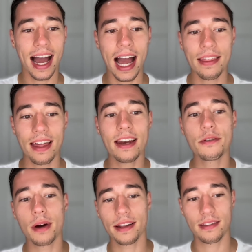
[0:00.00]
and then
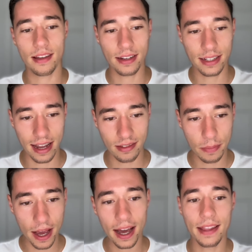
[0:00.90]
runs
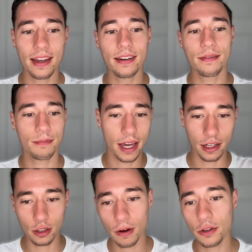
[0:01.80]
Despia, and then in
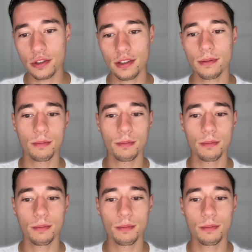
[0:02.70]
quotes,